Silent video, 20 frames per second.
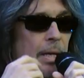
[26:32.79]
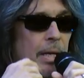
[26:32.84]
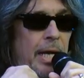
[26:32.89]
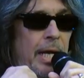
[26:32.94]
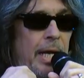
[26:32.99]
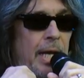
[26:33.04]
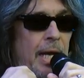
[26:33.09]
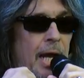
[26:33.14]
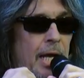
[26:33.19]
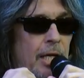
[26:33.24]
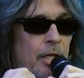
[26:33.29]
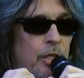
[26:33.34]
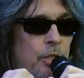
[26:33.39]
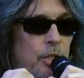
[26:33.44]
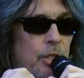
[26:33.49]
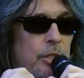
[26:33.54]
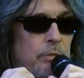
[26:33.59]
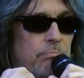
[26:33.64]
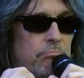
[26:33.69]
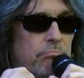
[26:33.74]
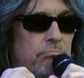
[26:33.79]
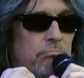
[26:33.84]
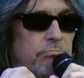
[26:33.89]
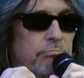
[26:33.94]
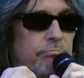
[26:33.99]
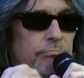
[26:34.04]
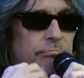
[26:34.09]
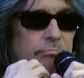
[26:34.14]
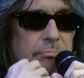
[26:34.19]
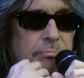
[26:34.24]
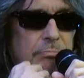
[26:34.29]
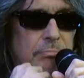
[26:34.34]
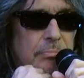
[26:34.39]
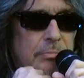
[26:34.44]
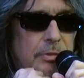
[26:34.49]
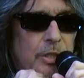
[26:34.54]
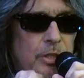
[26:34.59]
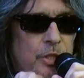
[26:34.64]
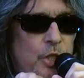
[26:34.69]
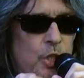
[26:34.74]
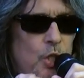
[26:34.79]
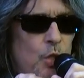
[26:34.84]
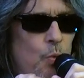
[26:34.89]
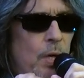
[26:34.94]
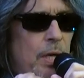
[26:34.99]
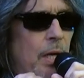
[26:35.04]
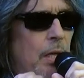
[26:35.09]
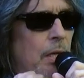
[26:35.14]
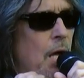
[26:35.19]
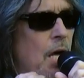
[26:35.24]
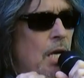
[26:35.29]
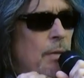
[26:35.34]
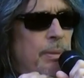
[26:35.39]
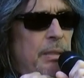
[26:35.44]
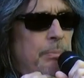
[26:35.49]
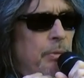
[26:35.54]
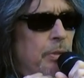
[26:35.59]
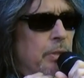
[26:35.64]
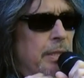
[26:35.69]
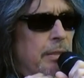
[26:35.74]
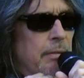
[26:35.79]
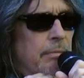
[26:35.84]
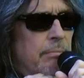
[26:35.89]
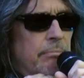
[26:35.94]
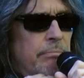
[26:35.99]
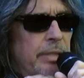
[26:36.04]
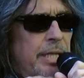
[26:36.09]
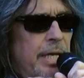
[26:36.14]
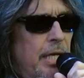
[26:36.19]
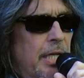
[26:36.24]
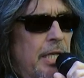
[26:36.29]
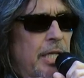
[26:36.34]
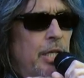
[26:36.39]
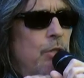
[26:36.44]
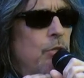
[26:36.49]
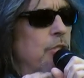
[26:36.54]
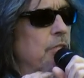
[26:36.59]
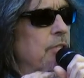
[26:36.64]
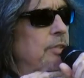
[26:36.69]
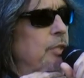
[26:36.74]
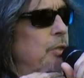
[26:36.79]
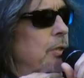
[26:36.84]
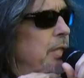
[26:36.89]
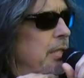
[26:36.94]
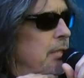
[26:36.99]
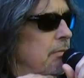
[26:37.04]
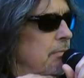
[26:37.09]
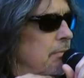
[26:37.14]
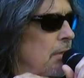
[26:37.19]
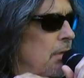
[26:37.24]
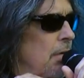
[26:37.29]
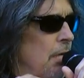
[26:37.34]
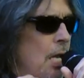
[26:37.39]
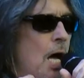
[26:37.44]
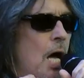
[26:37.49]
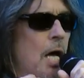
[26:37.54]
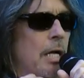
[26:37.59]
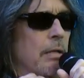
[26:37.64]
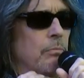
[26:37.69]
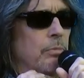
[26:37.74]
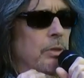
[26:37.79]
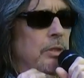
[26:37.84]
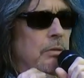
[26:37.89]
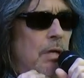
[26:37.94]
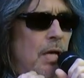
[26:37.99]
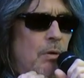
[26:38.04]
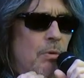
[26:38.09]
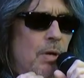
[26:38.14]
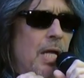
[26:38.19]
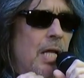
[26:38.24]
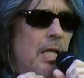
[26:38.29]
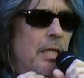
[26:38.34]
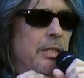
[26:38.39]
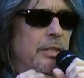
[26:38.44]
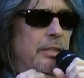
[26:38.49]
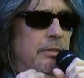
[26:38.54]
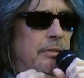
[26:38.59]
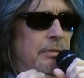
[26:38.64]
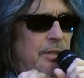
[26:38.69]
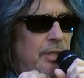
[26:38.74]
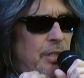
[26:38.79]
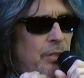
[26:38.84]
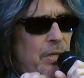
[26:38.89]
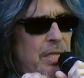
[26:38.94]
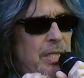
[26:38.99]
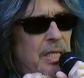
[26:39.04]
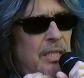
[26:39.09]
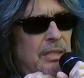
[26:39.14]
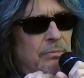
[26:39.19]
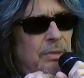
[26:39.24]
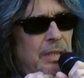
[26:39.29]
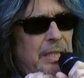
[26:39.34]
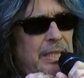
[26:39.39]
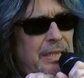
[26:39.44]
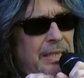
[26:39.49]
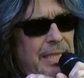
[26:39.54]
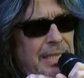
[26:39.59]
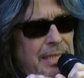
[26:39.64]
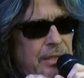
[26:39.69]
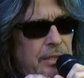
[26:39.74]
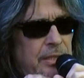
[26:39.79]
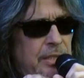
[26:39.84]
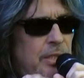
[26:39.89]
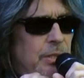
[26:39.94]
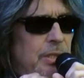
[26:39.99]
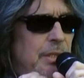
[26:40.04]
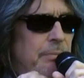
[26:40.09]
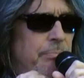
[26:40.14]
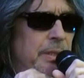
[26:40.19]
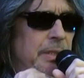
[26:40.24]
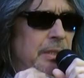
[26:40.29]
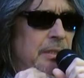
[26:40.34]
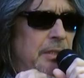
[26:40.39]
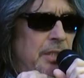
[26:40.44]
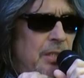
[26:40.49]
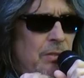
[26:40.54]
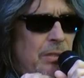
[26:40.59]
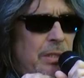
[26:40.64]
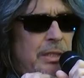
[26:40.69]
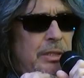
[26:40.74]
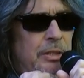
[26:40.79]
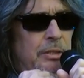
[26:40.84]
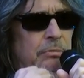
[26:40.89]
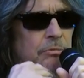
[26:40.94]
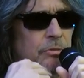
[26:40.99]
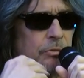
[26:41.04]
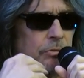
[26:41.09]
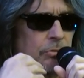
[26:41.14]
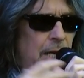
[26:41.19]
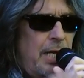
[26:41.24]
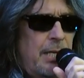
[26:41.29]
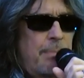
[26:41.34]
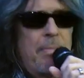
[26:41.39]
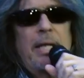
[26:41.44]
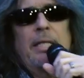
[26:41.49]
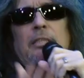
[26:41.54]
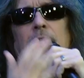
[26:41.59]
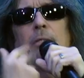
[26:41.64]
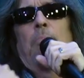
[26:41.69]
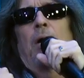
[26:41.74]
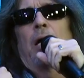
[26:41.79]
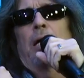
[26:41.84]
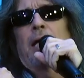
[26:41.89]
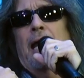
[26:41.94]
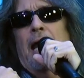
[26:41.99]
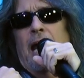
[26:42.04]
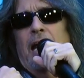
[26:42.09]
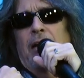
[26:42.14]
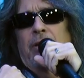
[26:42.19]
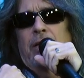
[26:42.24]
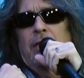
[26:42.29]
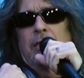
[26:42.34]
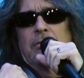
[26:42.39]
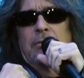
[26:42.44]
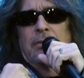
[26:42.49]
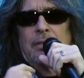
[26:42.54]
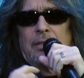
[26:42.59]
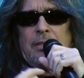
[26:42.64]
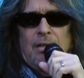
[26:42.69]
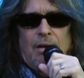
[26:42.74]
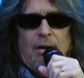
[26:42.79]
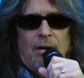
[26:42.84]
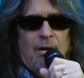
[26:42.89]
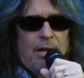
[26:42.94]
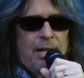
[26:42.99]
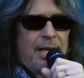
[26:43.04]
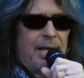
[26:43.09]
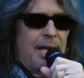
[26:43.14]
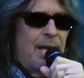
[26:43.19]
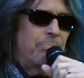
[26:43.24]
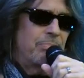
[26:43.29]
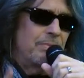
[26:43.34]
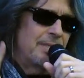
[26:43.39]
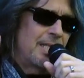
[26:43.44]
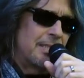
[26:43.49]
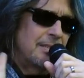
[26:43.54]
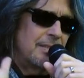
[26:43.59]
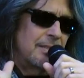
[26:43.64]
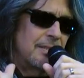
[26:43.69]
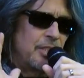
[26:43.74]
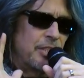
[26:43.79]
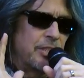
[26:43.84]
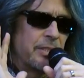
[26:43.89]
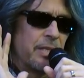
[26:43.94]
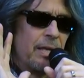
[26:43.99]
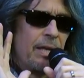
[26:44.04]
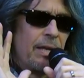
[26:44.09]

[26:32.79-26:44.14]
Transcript: And I could do what a lot of people get accused of doing a lot, which is like, well, he's doing it, doesn't really need to do it, but he's doing it, he's trying to make some money out of it and all and I, that's just